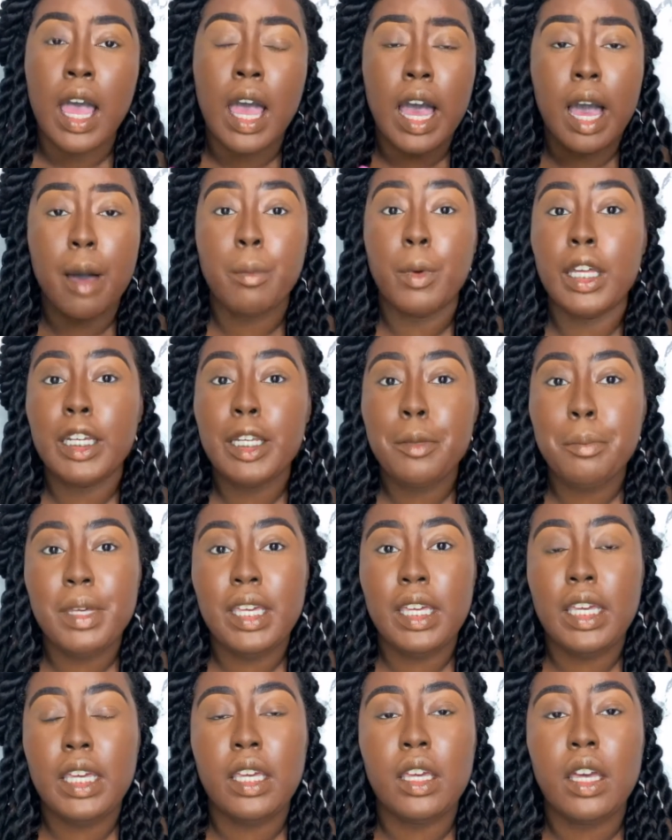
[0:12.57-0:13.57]
I'm going to
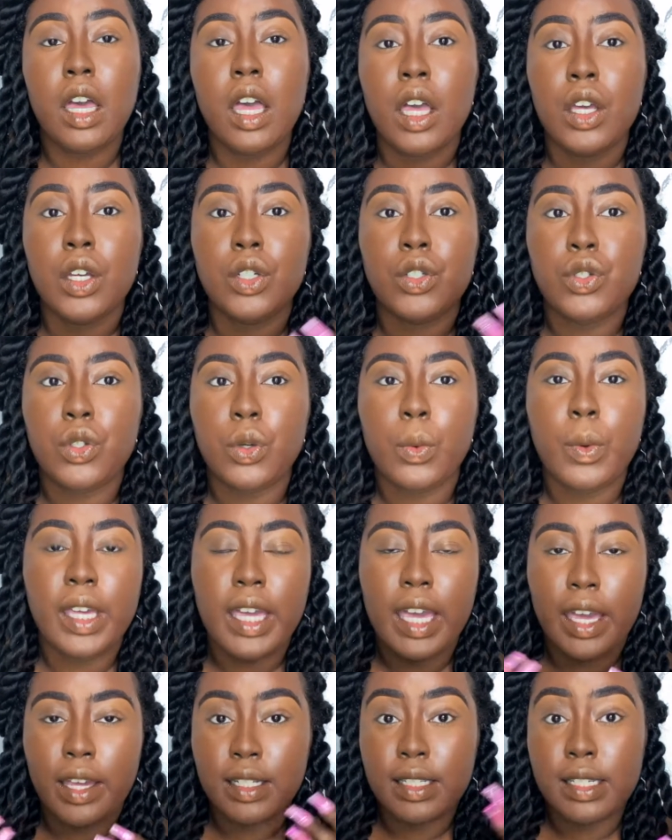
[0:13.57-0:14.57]
be doing
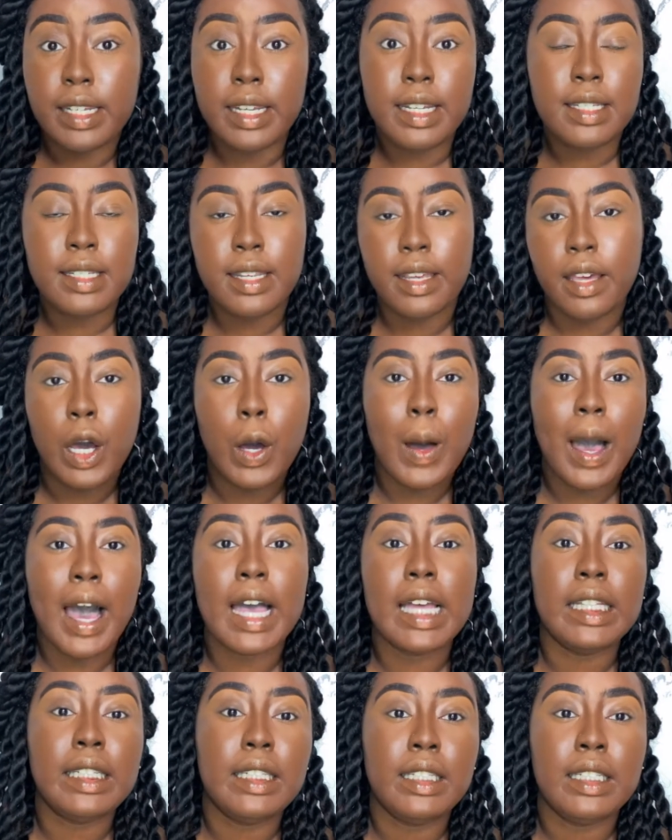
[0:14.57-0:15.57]
a detailed
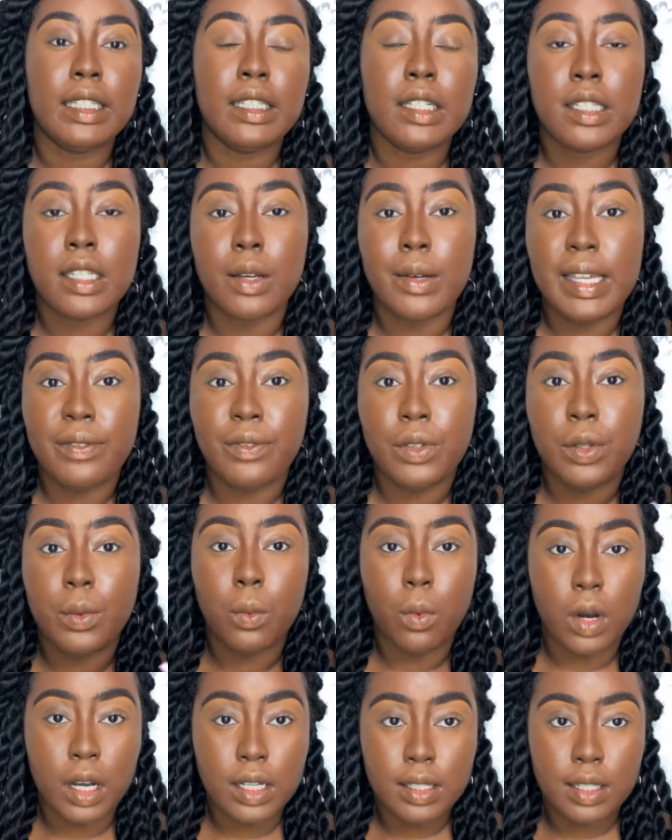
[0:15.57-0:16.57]
eye look, so if you
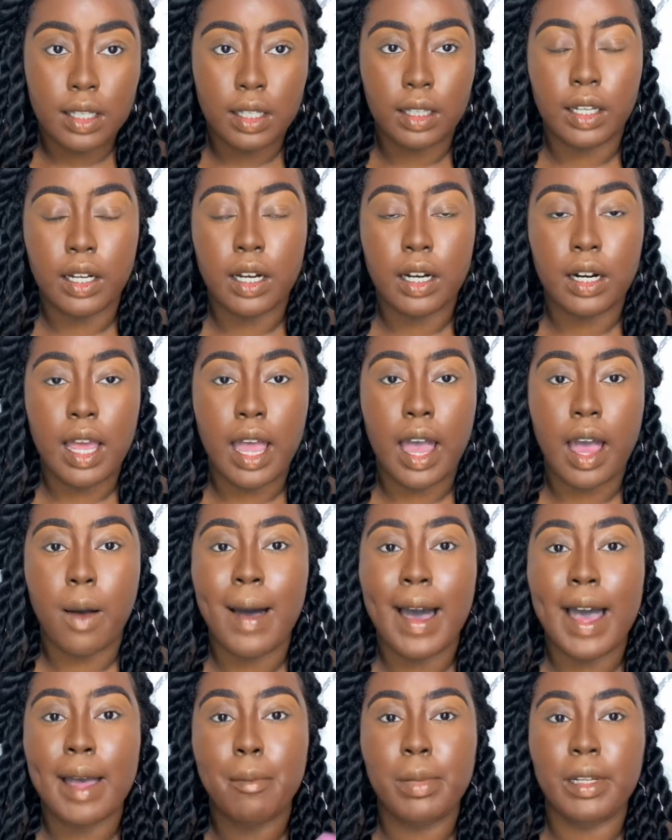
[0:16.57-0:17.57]
want to learn how
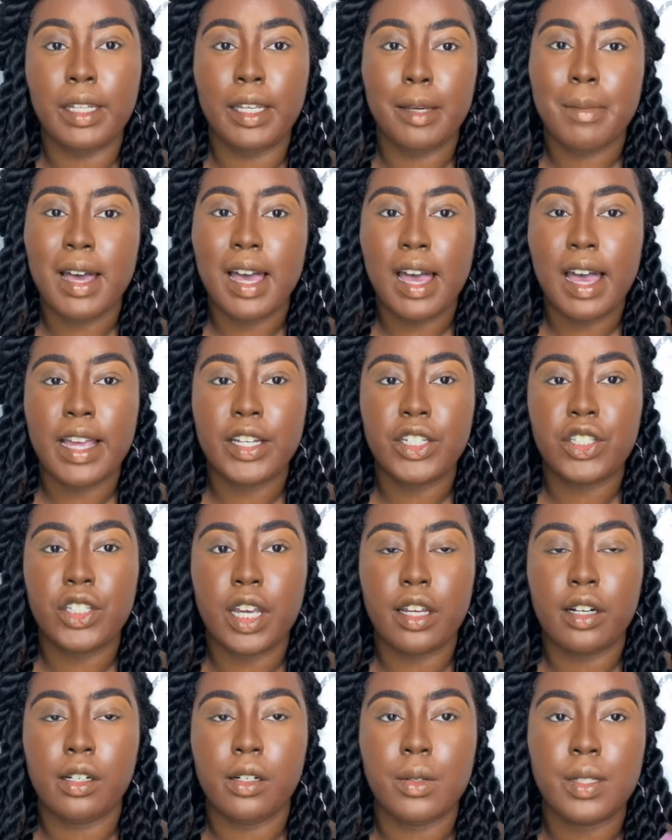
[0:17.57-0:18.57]
I blend my
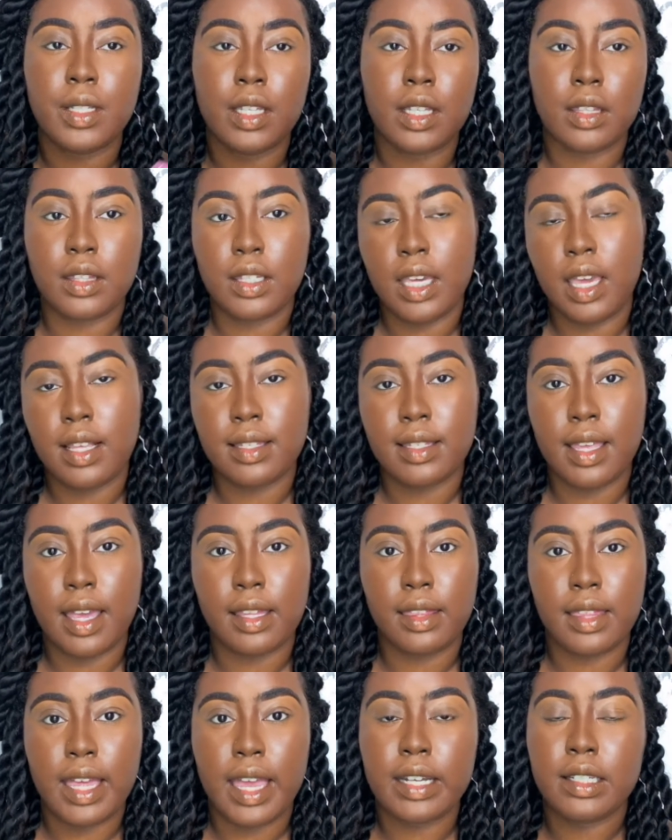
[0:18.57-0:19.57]
eyeshadows and things
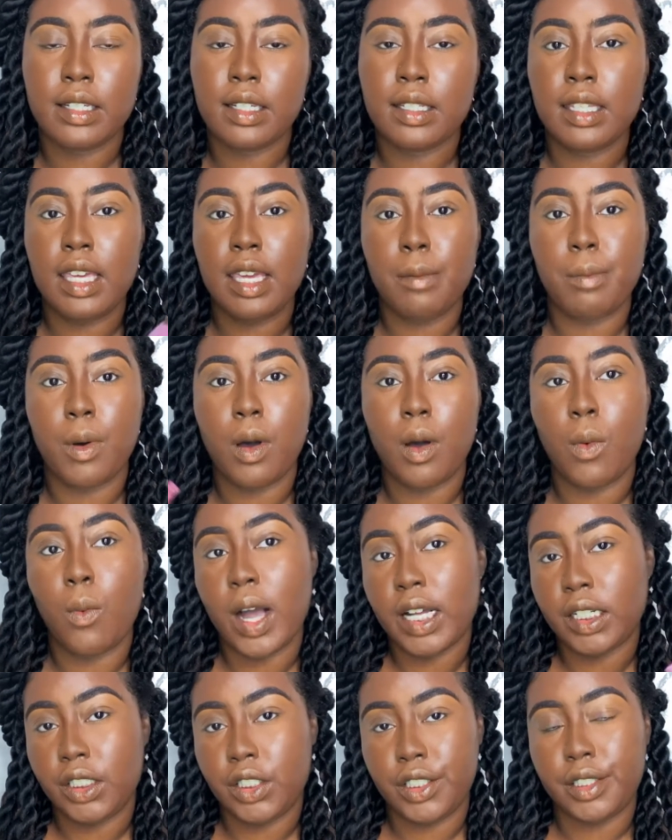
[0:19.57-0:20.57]
like that, just keep on
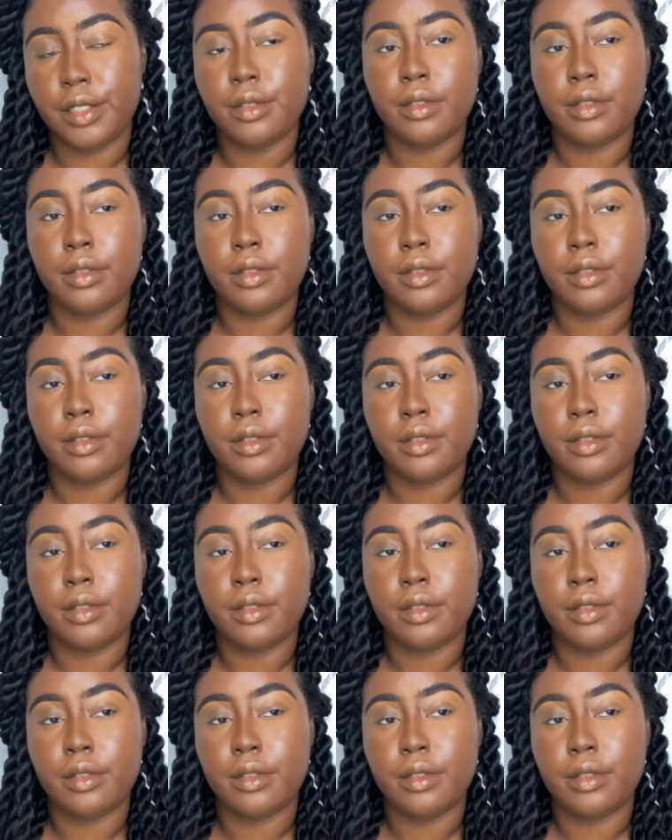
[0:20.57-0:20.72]
watching.